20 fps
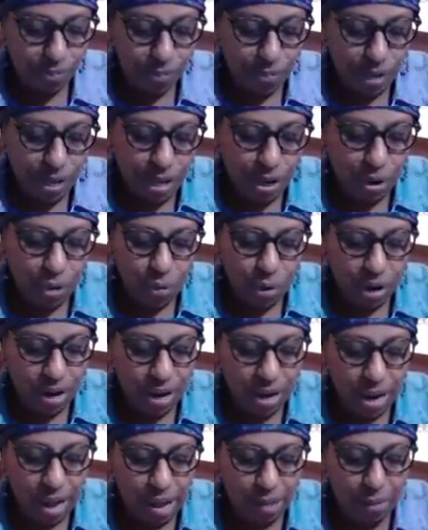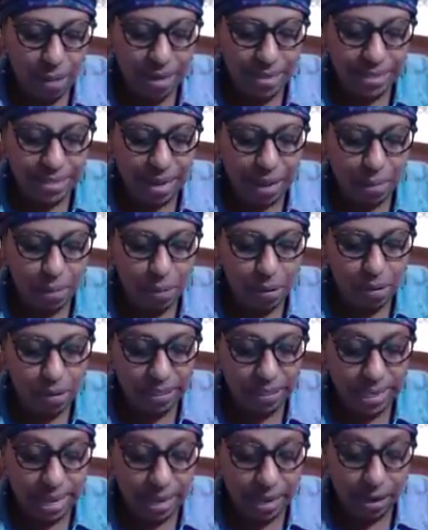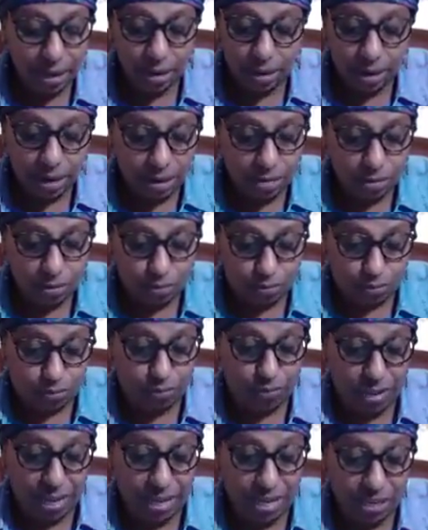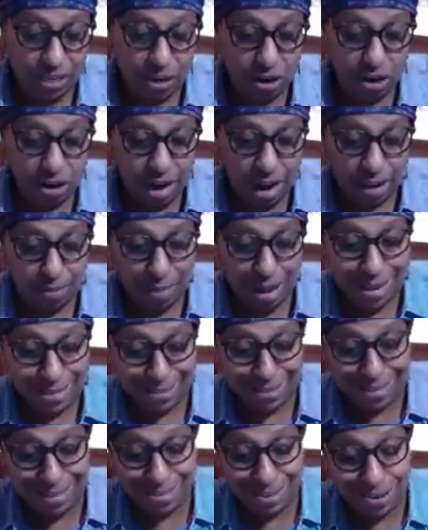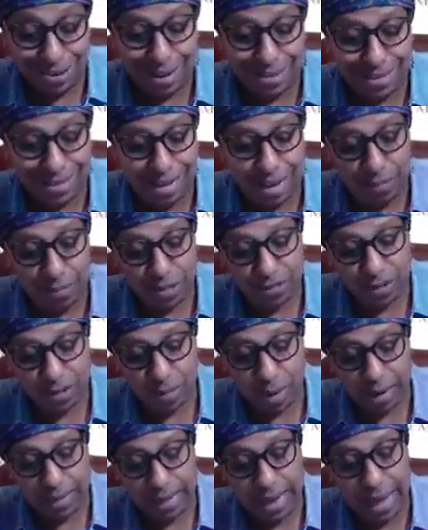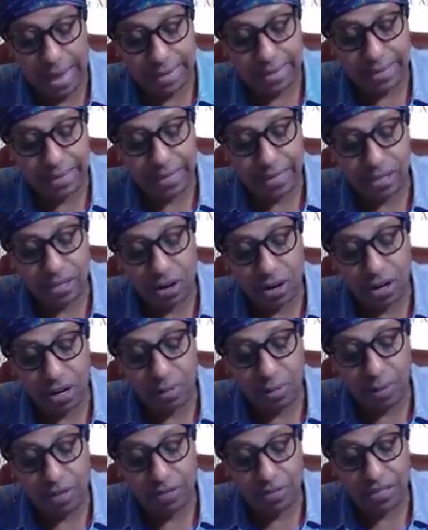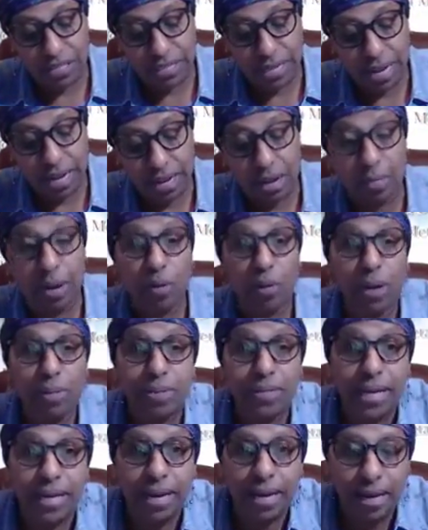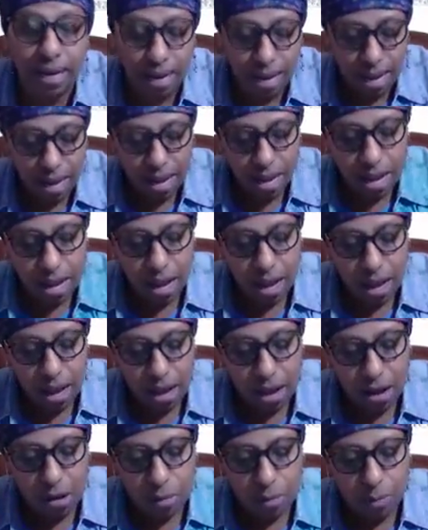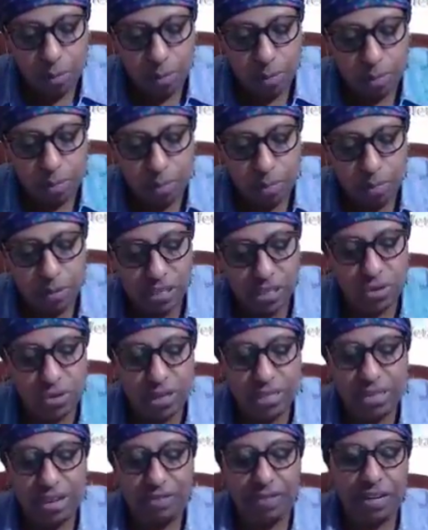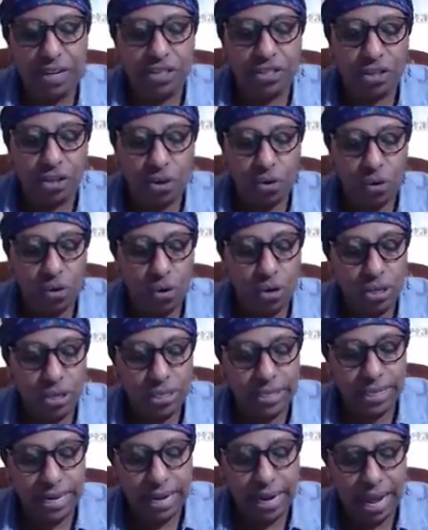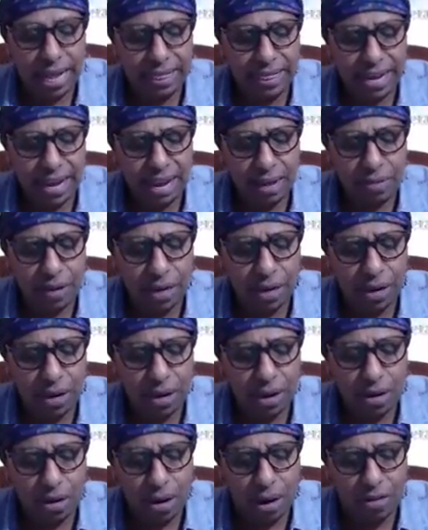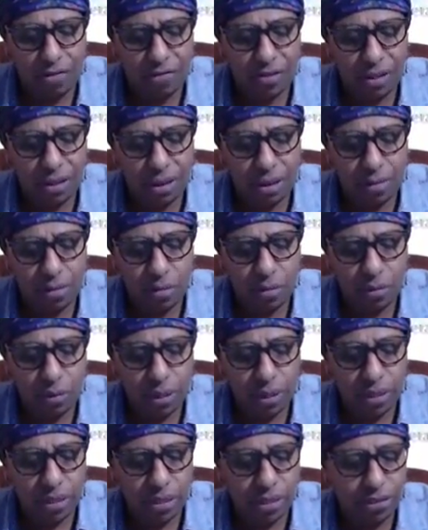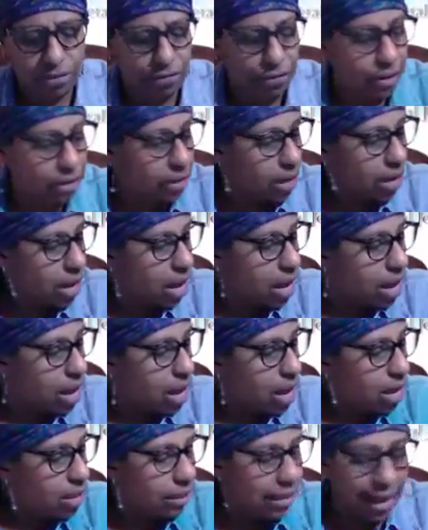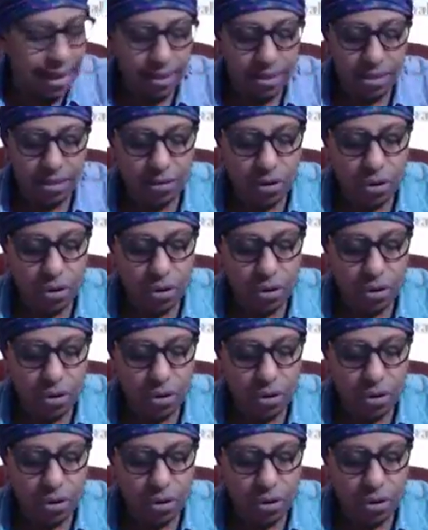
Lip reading: know, working on my samples. And these are not samples for my class. These are going to be for sale on my website as soon as I finish the cords. And I think I'm going to offer them with different lengths of